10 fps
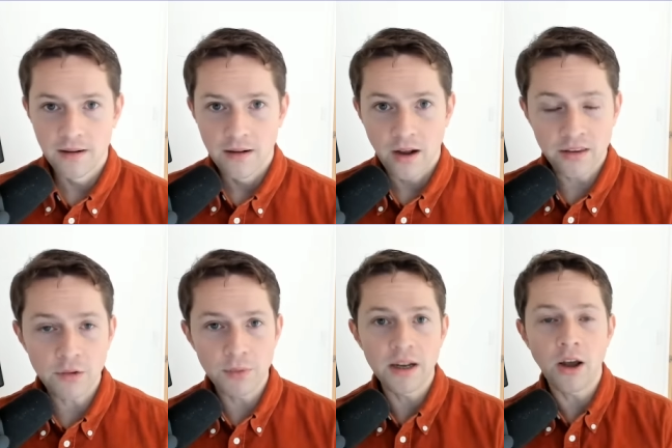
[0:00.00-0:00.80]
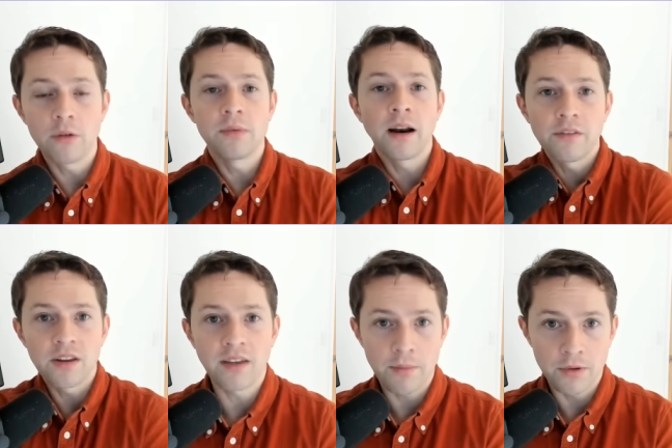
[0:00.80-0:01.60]
I desperately hope none of
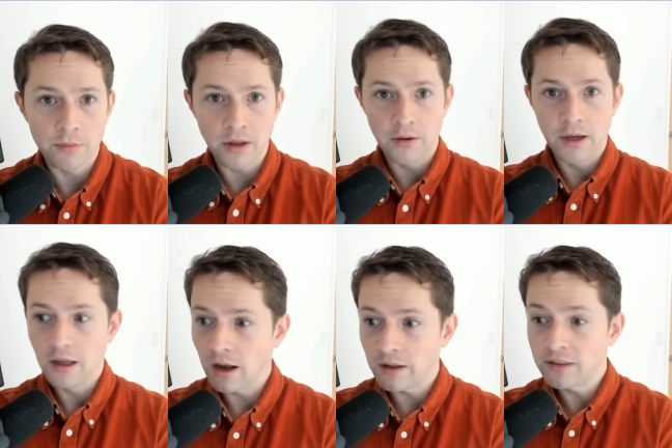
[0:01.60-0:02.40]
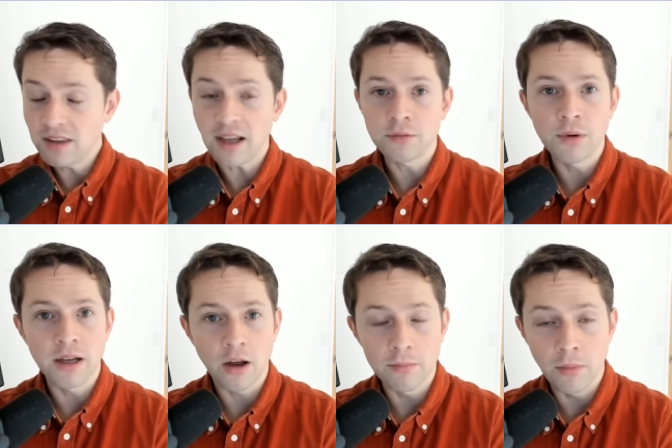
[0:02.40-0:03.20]
this happens, by the way. I desperately
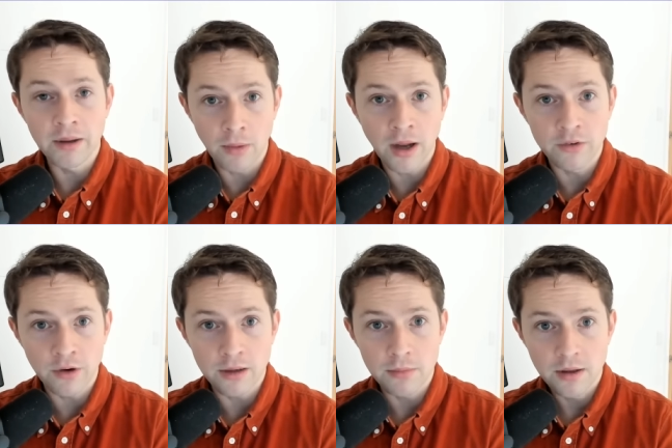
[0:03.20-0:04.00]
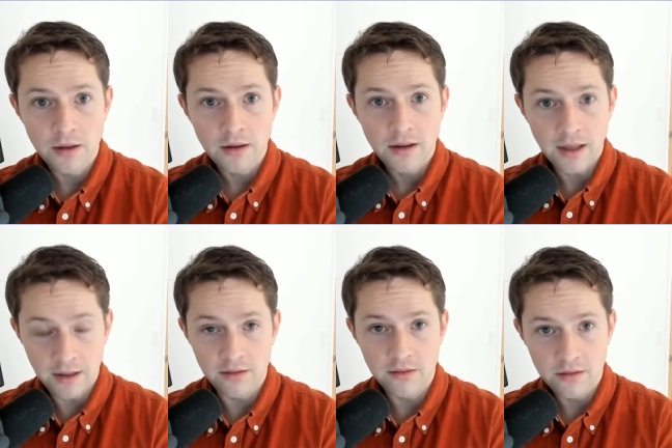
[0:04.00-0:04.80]
hope. My, my dream
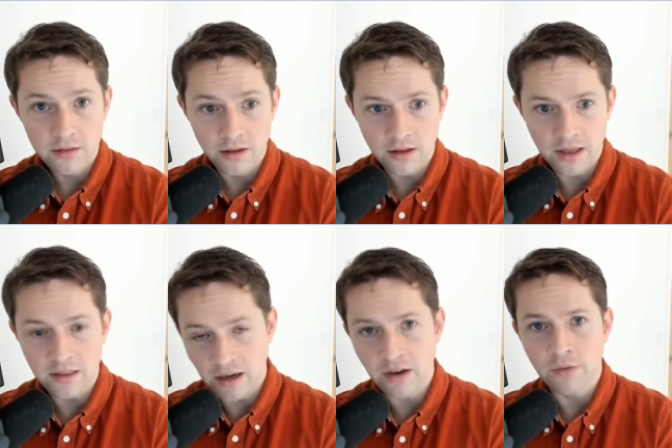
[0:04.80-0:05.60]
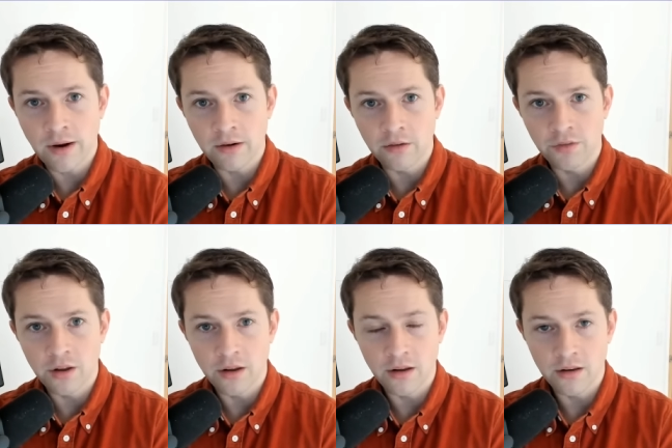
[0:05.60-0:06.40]
is that in the next round of
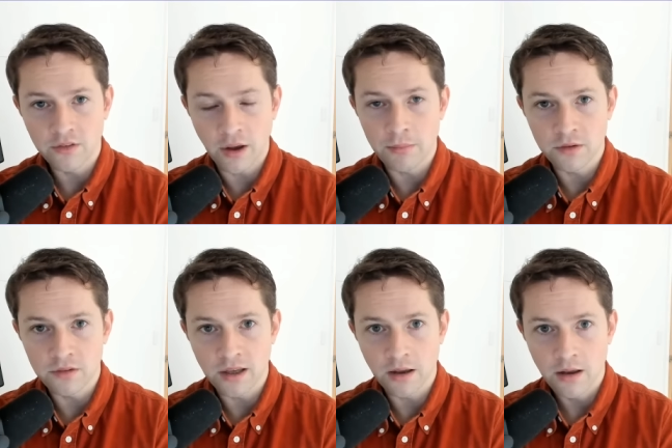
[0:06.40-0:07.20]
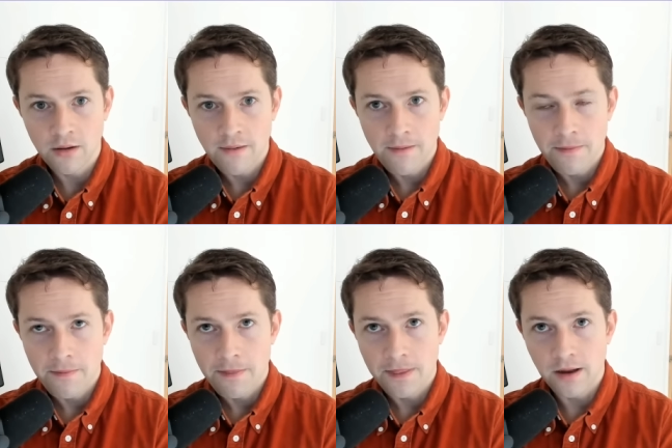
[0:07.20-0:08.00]
the Champions League,
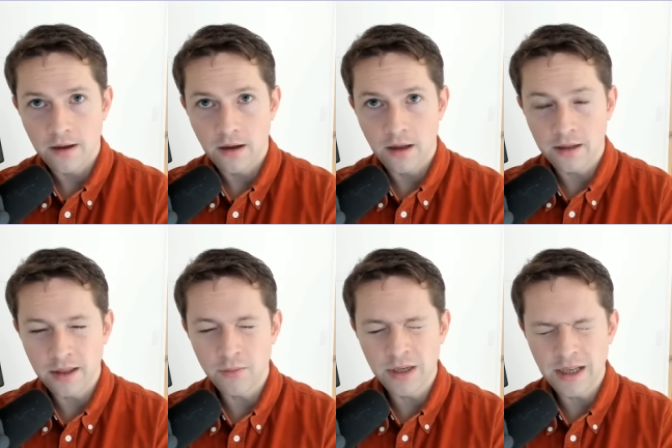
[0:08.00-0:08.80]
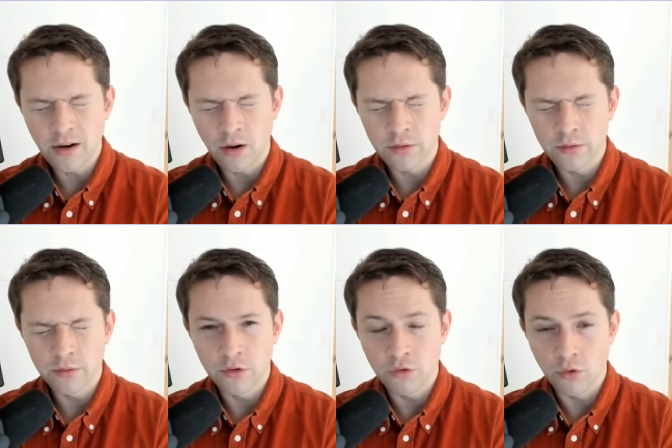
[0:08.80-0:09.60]
I think we need Arsenal
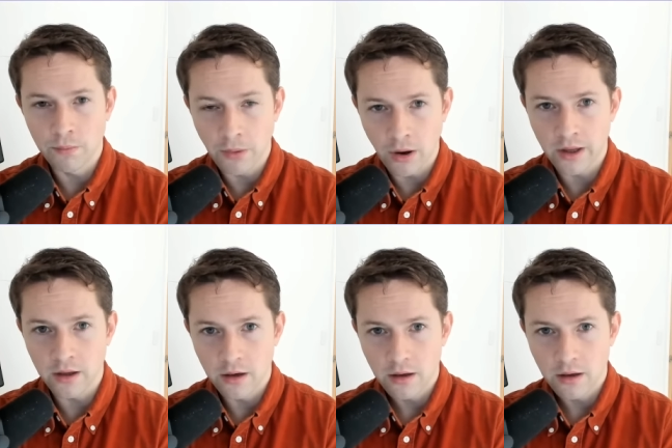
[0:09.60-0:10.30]
to draw Bayern.